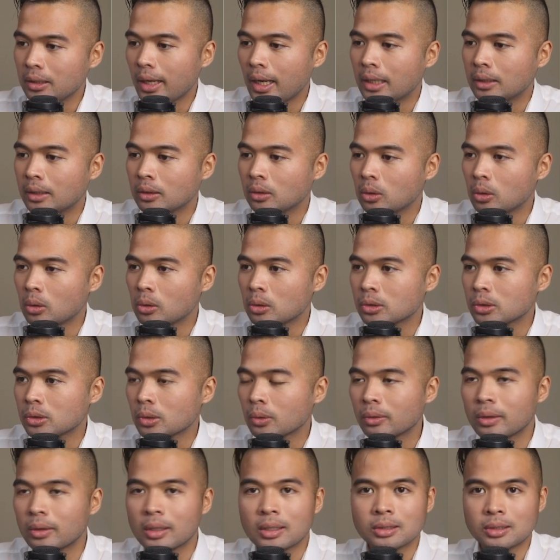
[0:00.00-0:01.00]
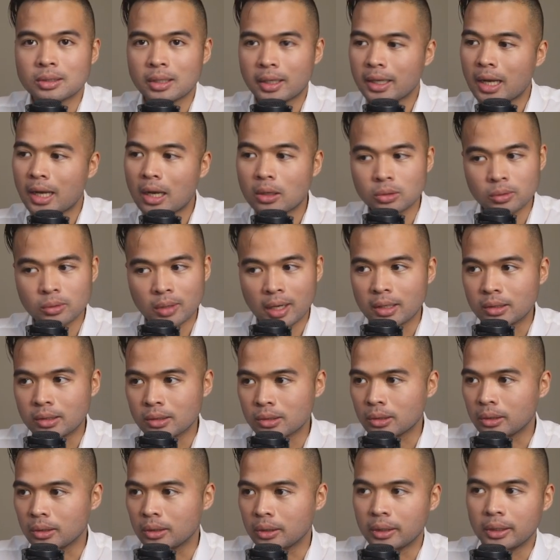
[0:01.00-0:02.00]
and also things like how to
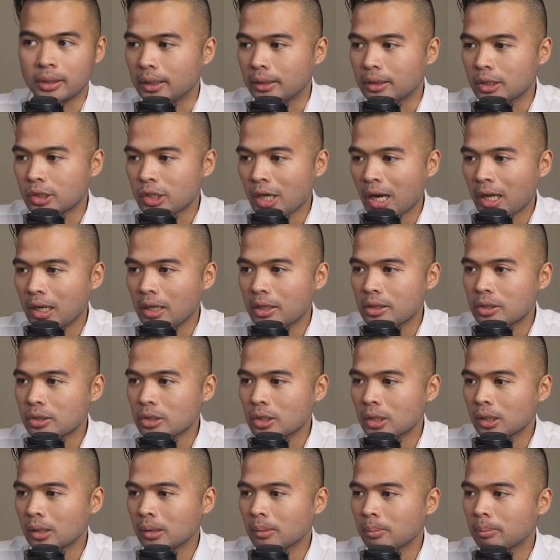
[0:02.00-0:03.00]
enter the challenge.